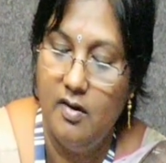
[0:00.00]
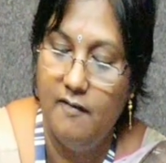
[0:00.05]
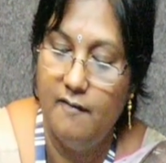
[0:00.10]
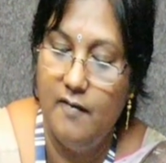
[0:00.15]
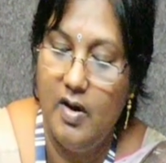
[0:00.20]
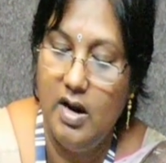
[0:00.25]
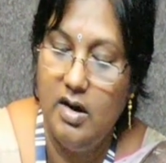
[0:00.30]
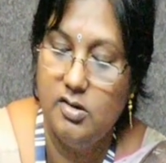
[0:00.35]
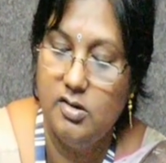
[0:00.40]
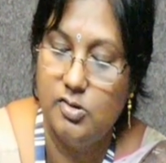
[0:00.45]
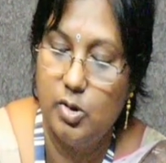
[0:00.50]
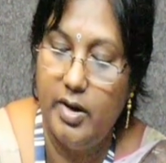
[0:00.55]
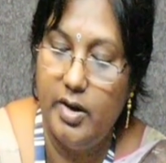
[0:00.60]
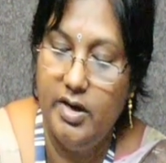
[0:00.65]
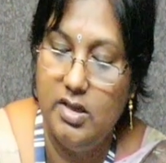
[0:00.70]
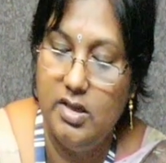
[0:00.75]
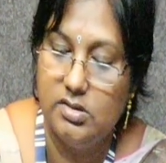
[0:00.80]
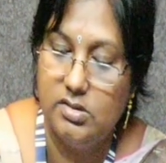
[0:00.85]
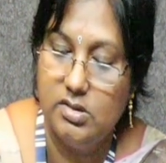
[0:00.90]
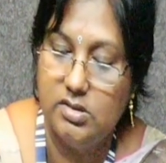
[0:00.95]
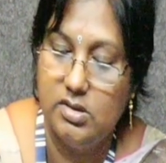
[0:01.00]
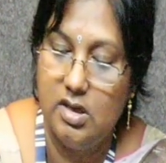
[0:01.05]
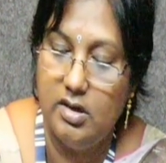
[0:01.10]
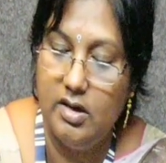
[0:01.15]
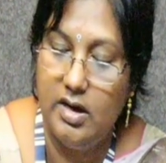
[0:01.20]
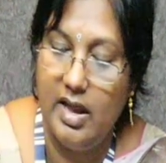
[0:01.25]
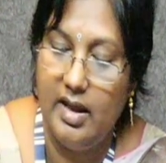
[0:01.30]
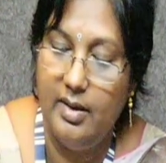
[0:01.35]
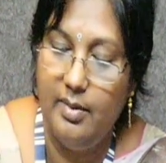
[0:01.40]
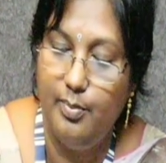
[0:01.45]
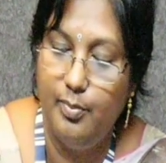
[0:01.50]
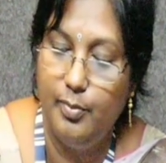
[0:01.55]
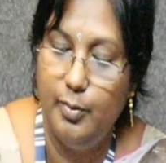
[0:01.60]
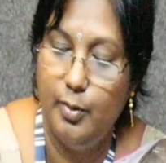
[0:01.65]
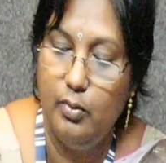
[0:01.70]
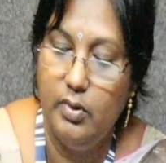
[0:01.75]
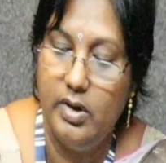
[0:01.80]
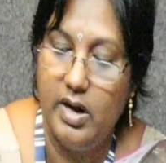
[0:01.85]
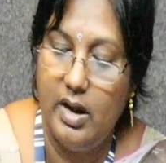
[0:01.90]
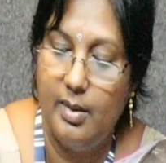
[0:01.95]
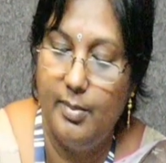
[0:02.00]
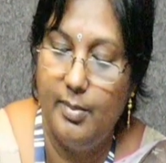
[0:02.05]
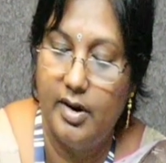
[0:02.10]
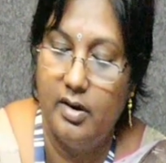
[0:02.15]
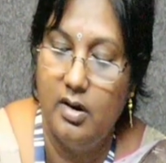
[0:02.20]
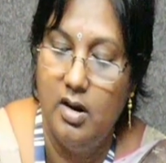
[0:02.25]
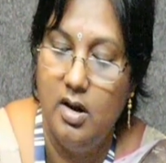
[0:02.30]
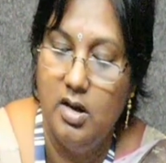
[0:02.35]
1, sorry, this is the type 2 grammar.